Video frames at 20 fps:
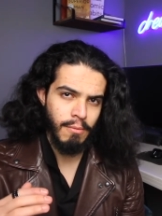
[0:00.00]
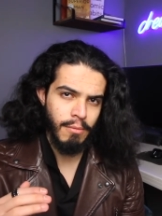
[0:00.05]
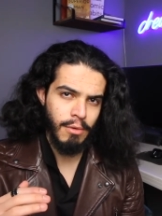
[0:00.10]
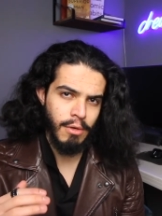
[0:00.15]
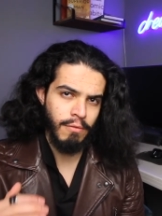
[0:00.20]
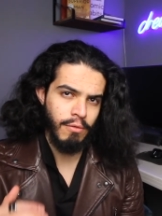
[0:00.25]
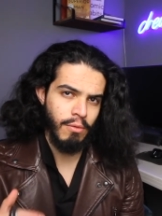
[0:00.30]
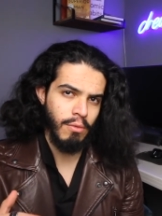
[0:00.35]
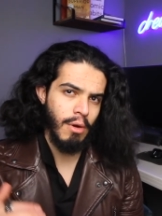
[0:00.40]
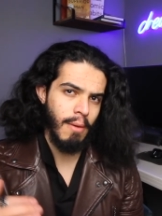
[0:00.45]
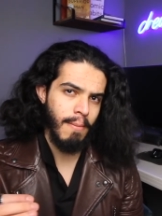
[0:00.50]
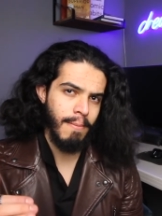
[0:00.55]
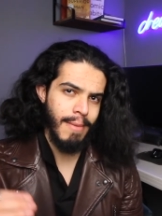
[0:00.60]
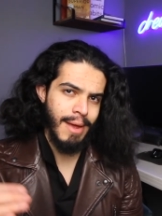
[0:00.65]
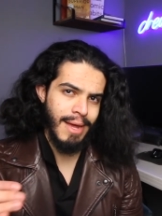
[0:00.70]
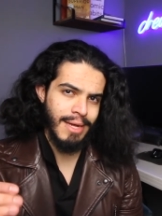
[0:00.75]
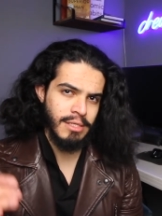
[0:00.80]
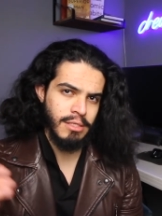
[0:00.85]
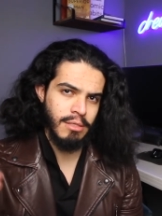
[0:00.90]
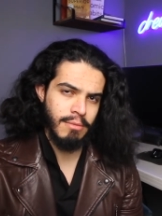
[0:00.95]
But if you want to
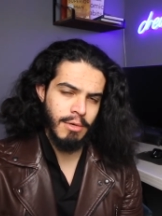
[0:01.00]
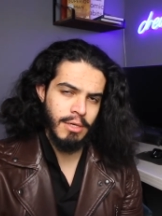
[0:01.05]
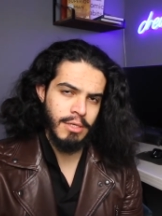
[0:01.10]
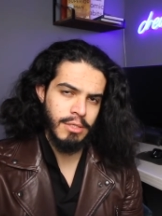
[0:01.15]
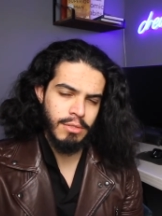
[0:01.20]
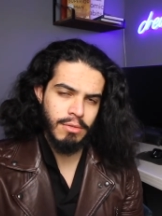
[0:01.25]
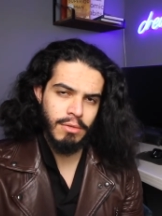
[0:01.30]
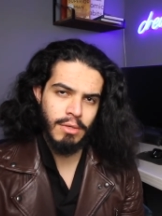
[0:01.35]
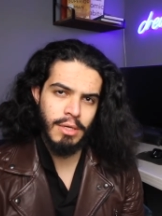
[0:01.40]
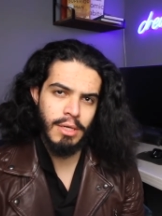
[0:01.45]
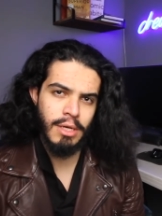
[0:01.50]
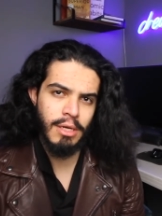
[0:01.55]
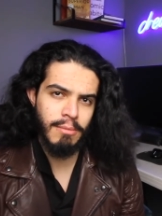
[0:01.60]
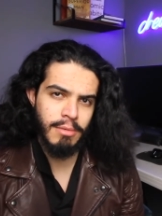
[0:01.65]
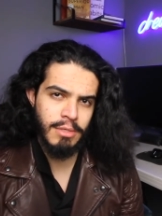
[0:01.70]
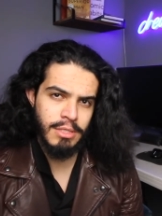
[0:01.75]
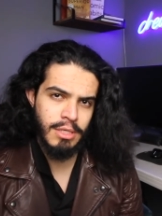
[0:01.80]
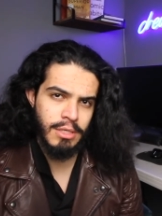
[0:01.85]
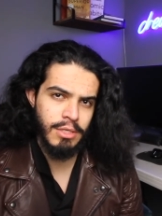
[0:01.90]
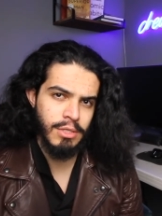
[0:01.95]
maximize your earning
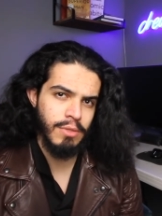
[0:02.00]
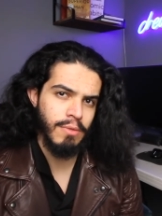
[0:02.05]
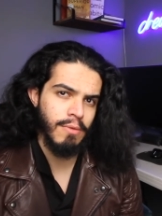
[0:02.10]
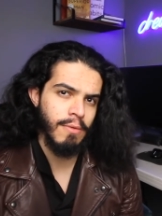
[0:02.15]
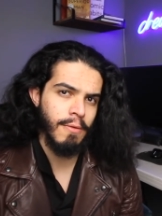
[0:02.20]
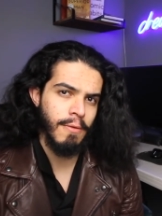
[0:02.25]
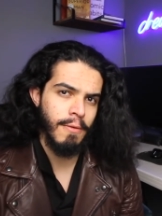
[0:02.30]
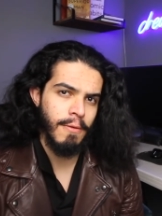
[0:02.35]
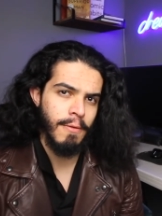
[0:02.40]
potential,